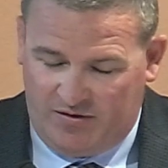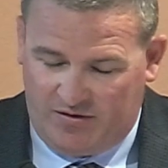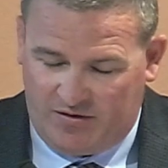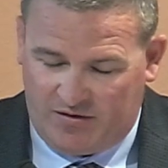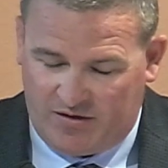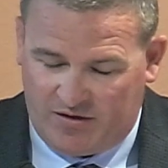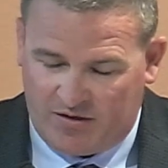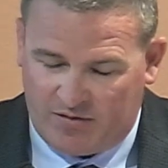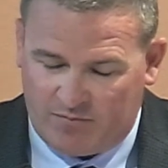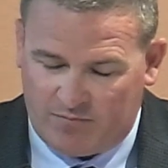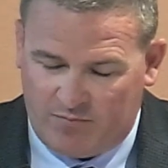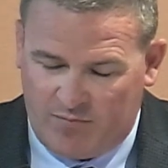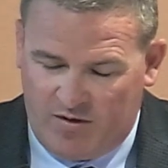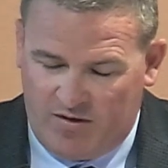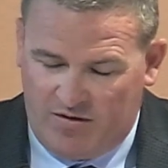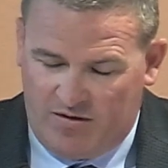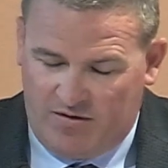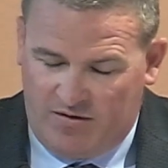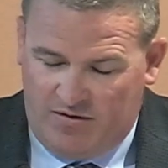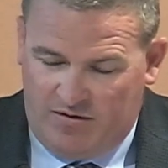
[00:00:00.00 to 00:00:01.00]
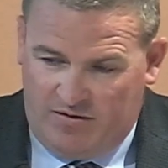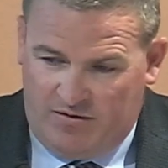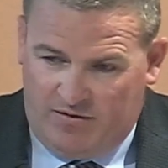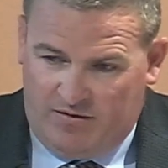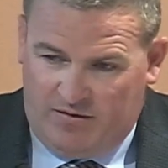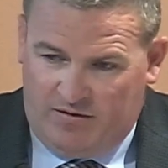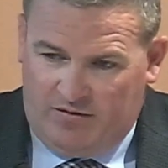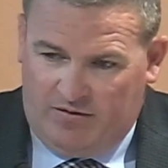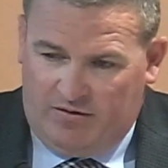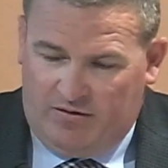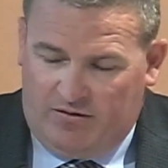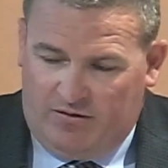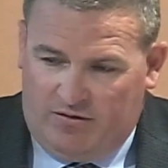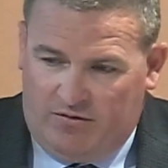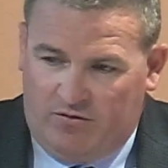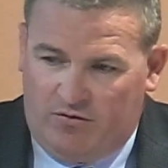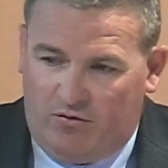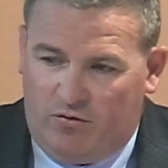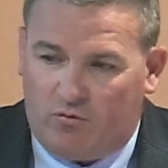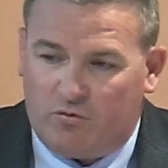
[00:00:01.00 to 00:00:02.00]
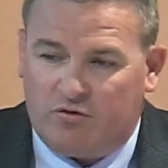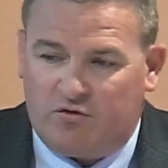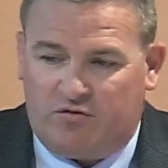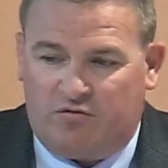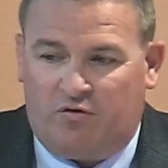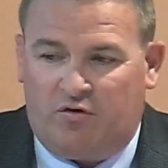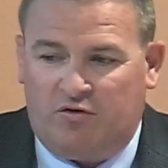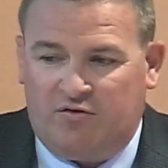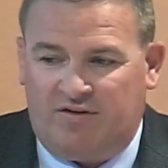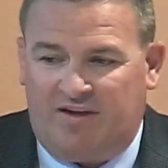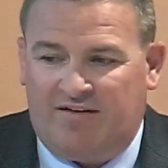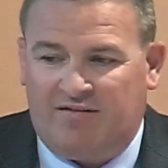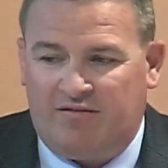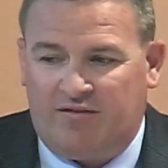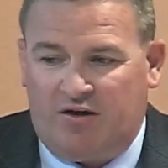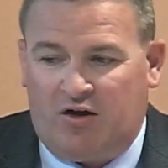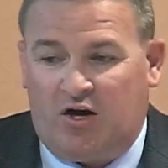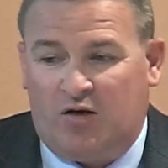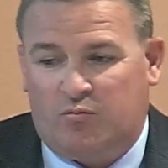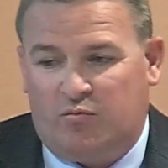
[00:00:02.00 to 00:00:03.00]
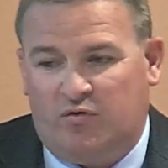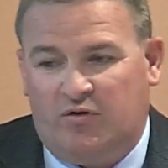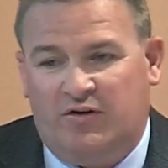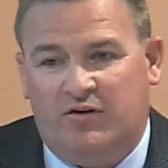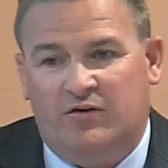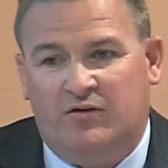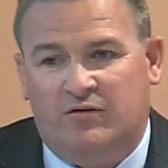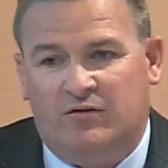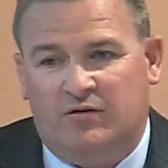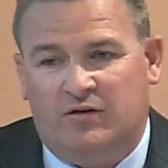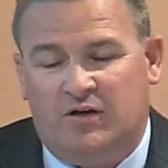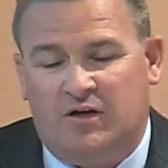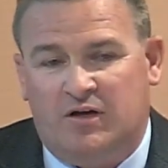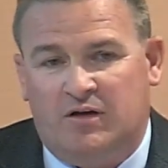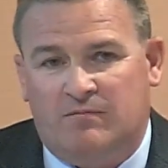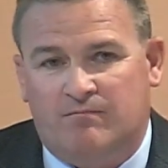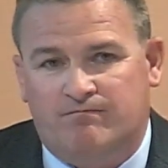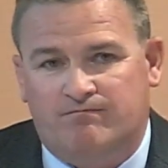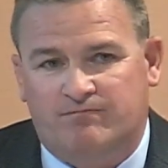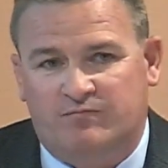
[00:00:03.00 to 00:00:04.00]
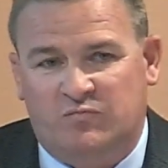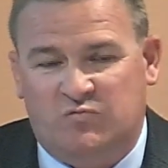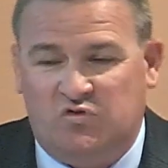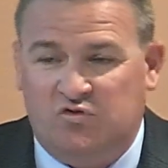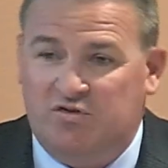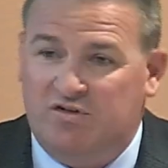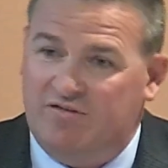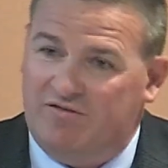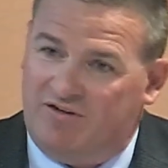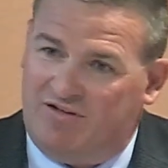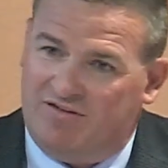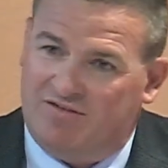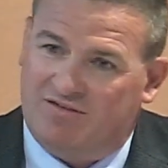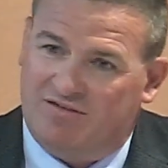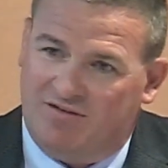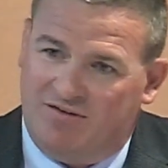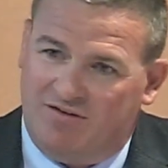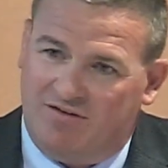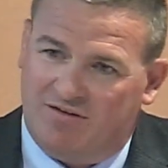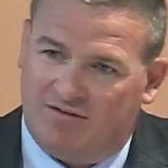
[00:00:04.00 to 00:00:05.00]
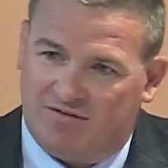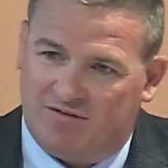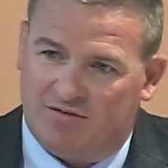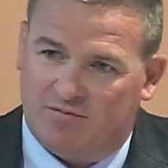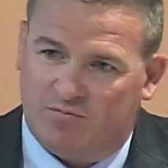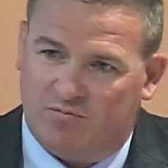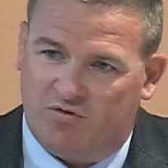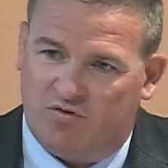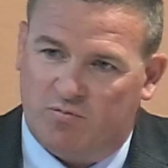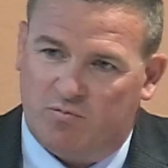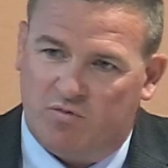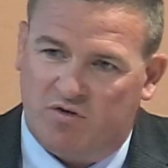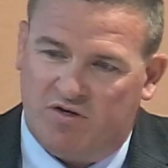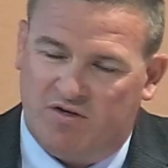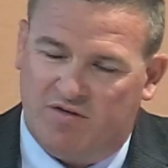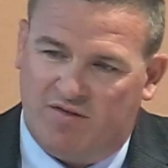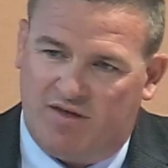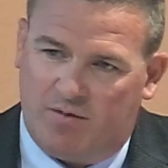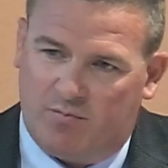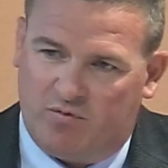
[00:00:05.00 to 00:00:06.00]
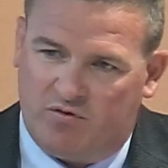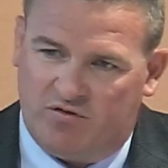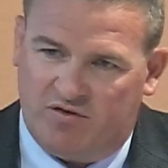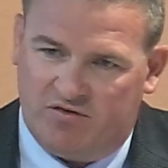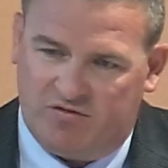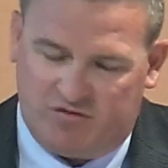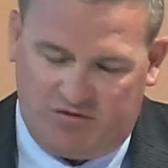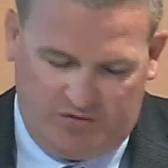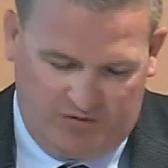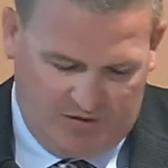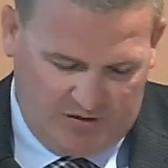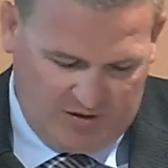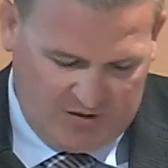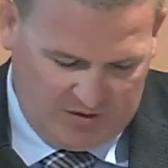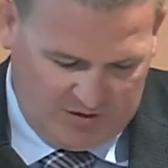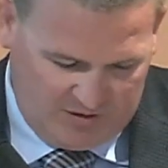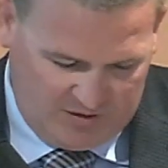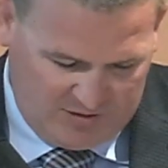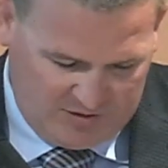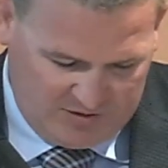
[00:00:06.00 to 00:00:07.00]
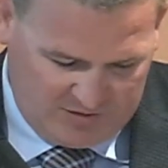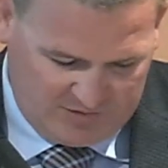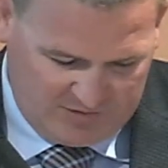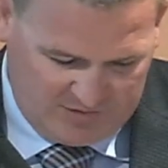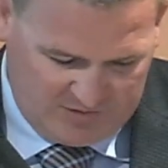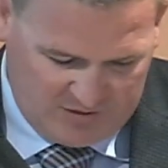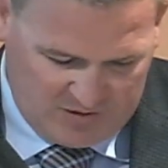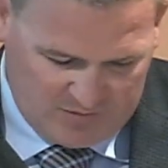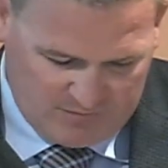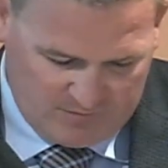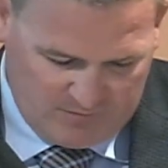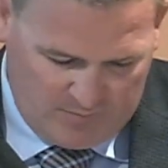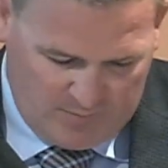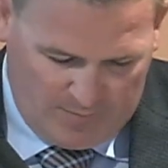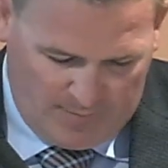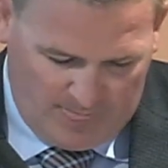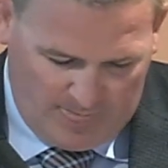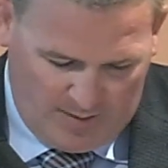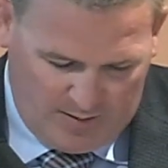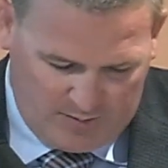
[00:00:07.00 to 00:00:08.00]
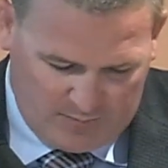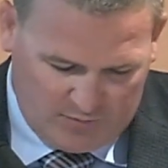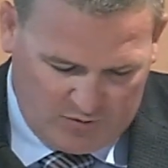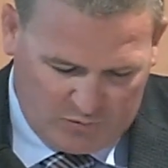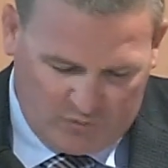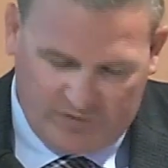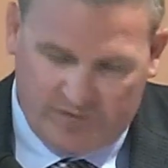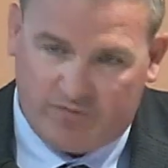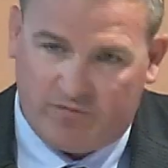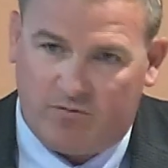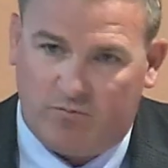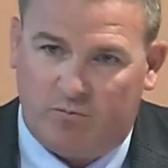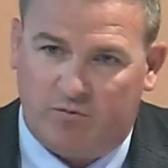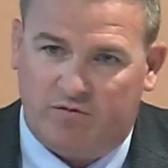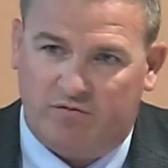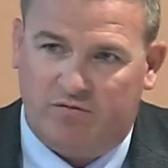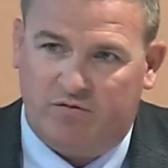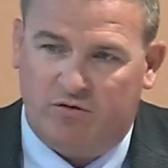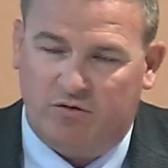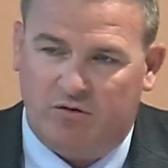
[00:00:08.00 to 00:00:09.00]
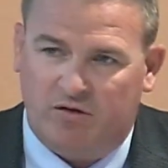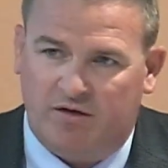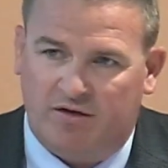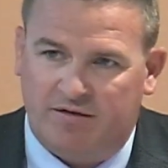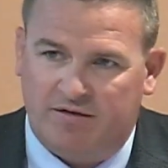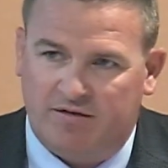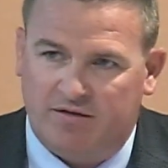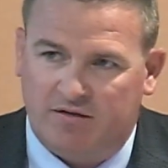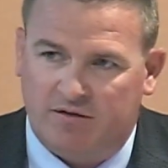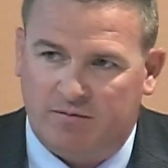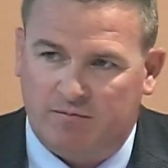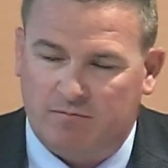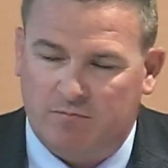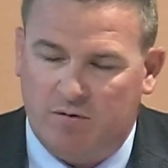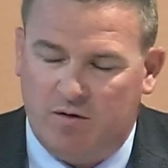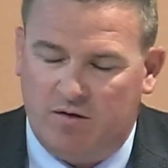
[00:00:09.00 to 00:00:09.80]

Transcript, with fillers: um, or as far as having the operator um, certificates to, to be in that position, and, and it's um, but we we feel like um,